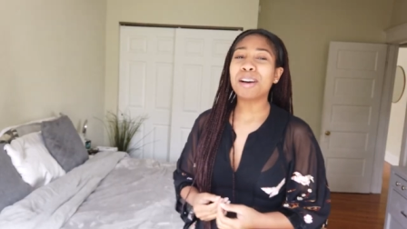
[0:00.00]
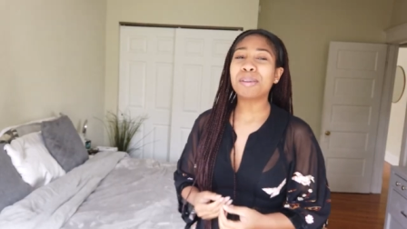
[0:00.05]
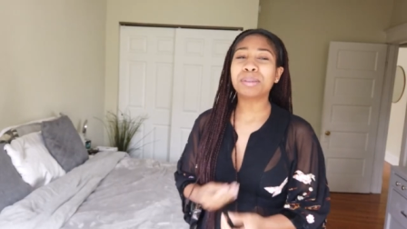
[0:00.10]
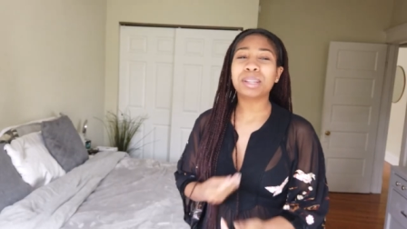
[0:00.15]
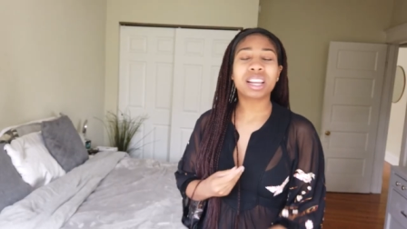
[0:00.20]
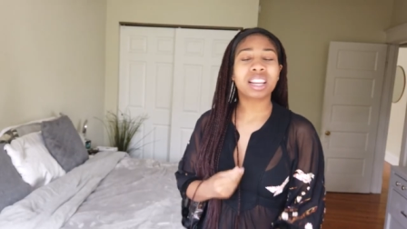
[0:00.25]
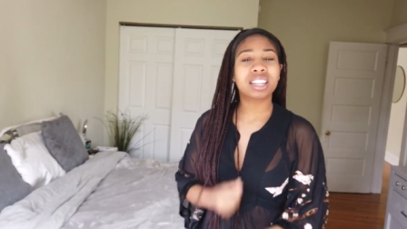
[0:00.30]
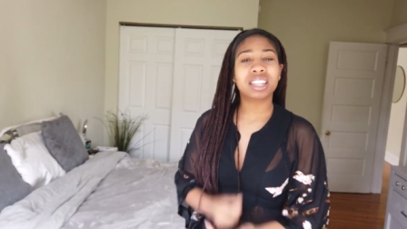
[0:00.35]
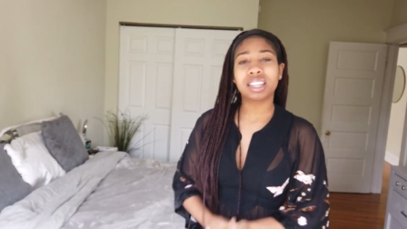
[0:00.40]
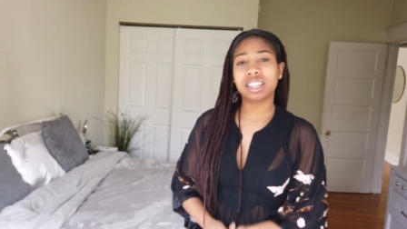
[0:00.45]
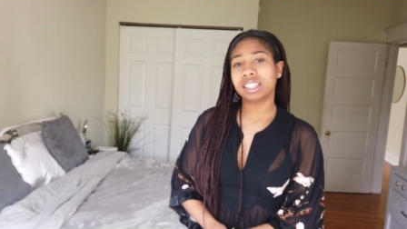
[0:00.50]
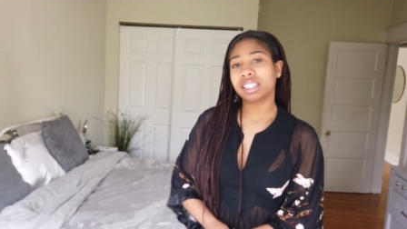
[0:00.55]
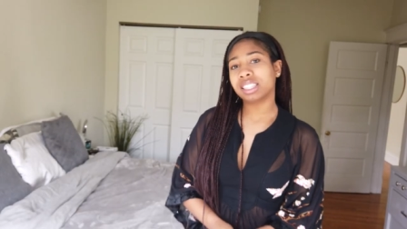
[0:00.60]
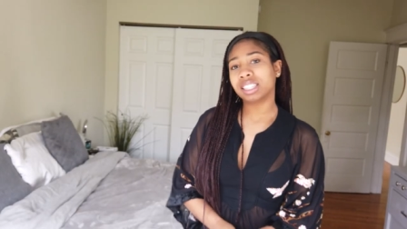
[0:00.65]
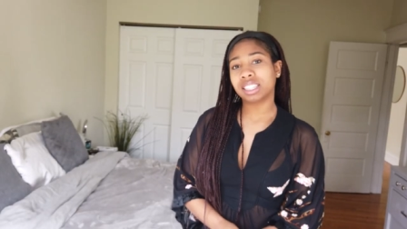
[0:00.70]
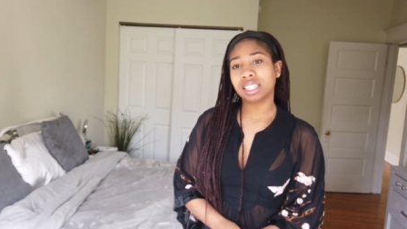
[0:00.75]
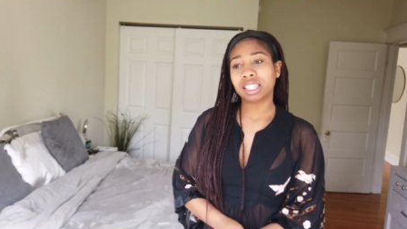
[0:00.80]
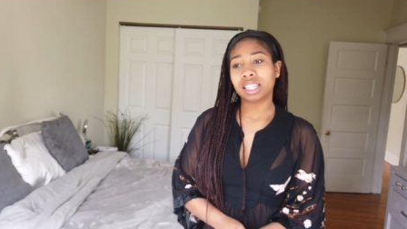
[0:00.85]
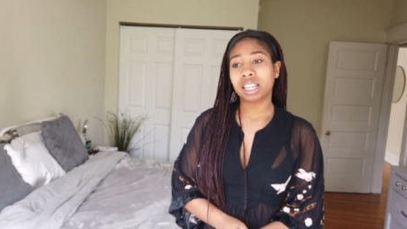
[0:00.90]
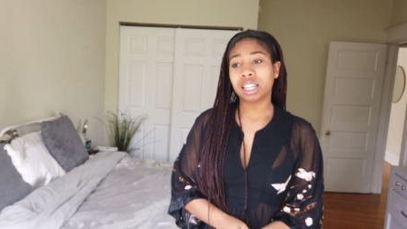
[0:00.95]
I hope they can get
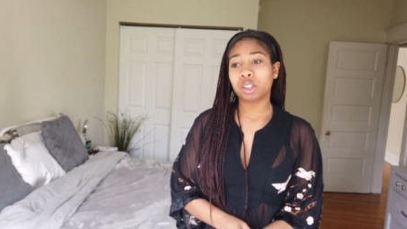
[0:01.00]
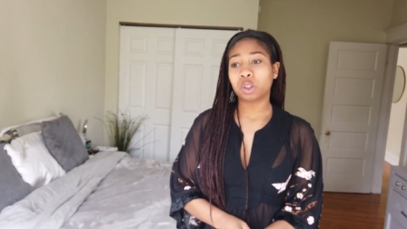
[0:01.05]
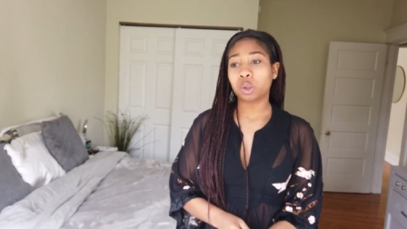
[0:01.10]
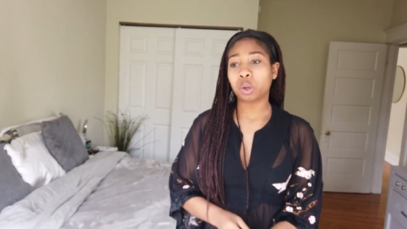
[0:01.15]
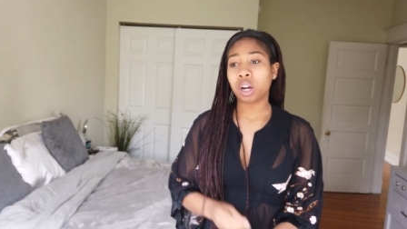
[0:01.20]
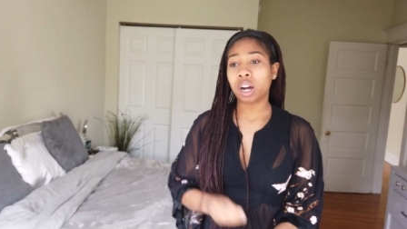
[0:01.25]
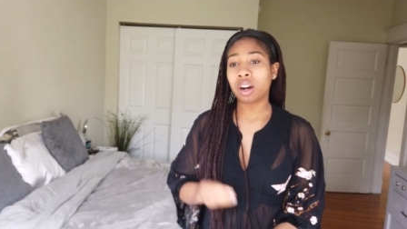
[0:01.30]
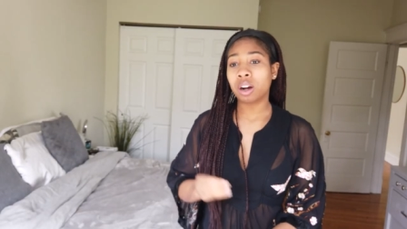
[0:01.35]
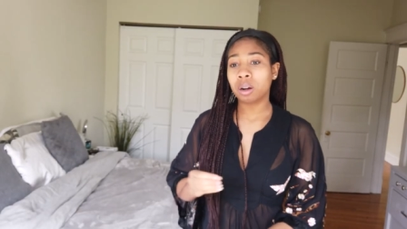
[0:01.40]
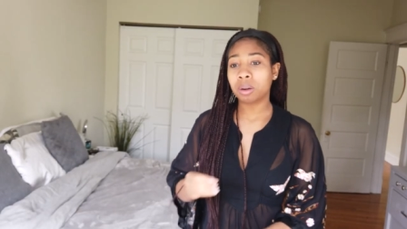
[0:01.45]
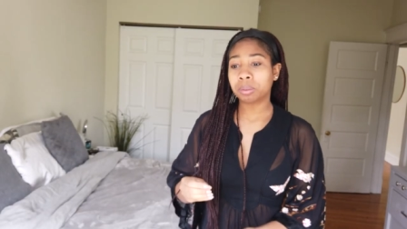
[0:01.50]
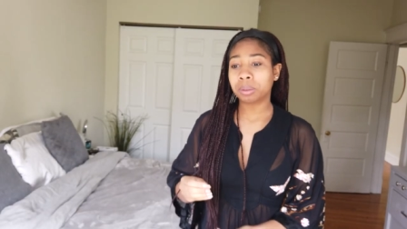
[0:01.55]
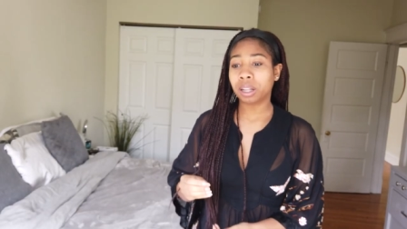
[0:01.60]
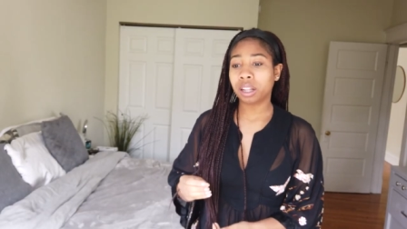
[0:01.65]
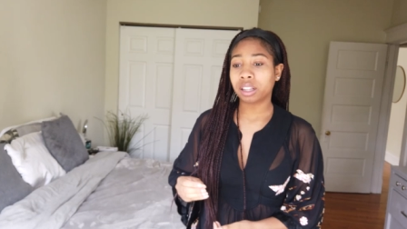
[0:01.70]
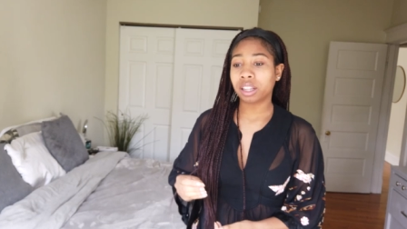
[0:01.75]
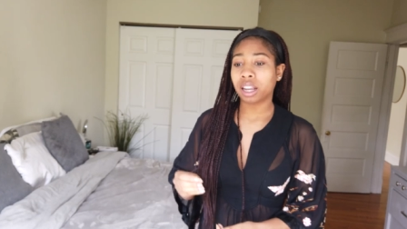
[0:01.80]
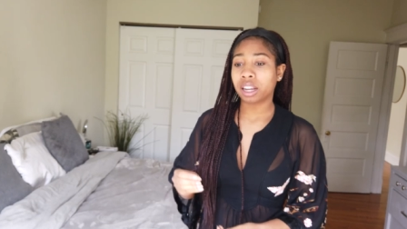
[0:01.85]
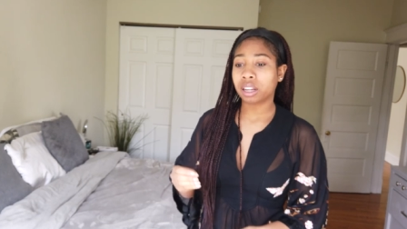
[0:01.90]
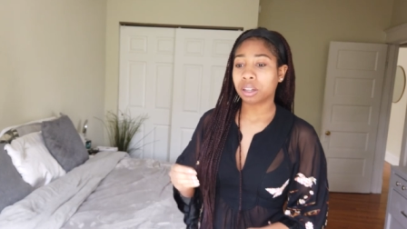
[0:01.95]
this together. I hope
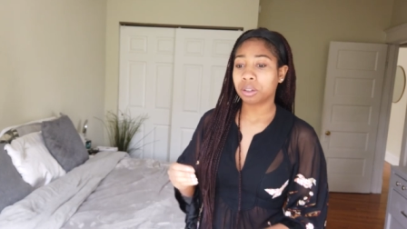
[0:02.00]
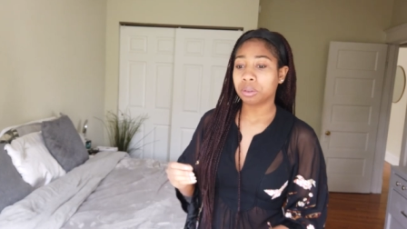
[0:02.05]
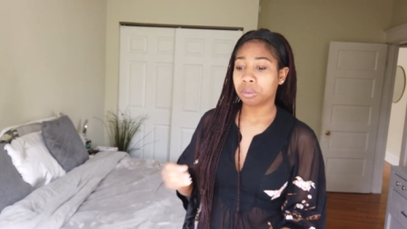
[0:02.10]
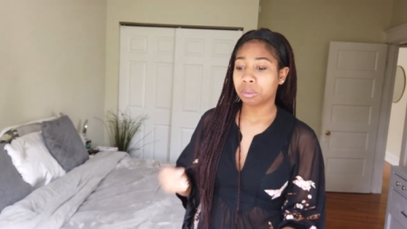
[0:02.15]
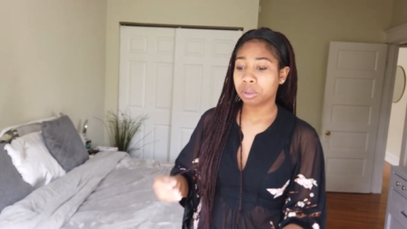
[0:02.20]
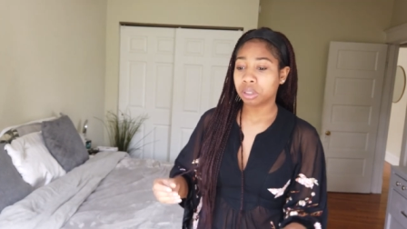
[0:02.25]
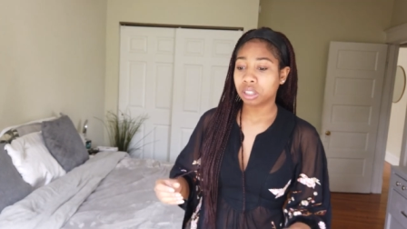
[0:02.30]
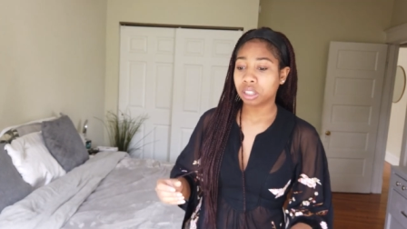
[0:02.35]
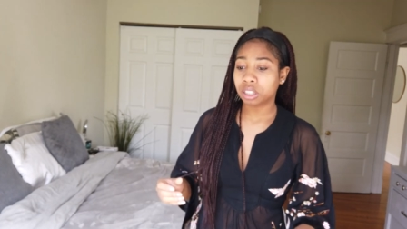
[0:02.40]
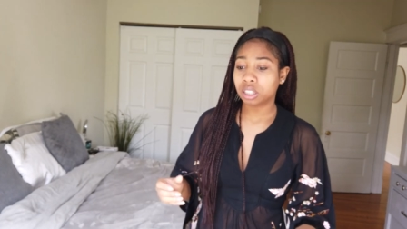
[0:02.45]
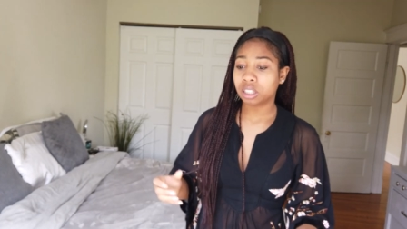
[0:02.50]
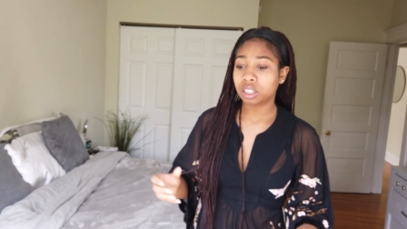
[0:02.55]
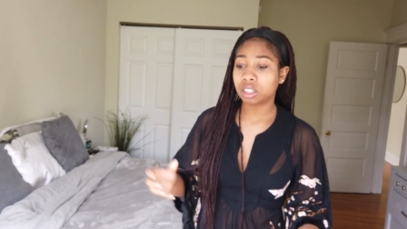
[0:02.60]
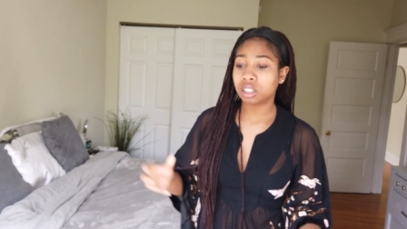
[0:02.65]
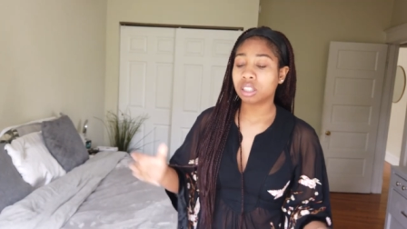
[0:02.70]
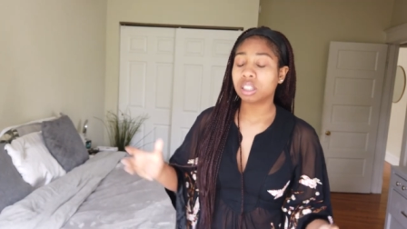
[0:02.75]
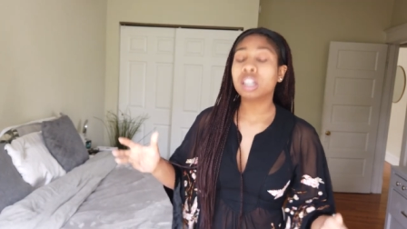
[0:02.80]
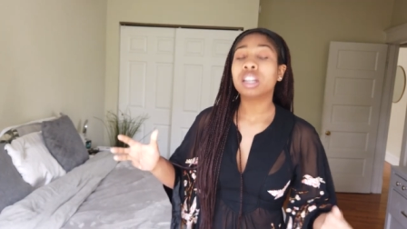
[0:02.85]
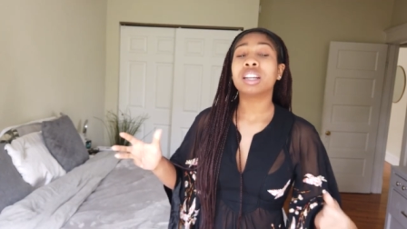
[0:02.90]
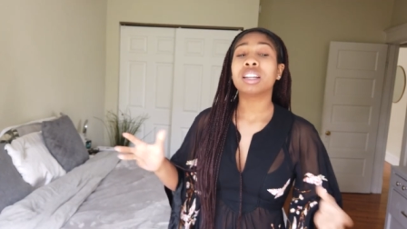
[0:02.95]
that they can
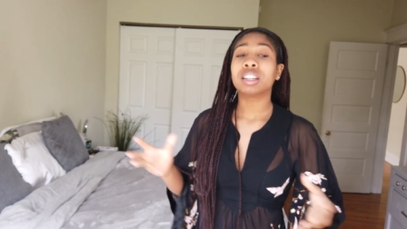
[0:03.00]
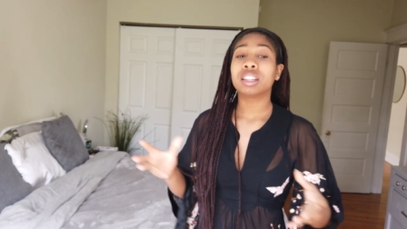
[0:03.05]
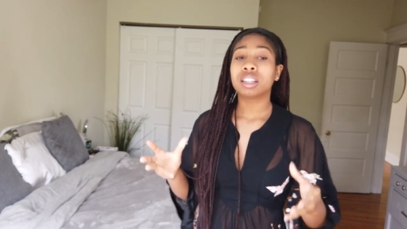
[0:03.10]
really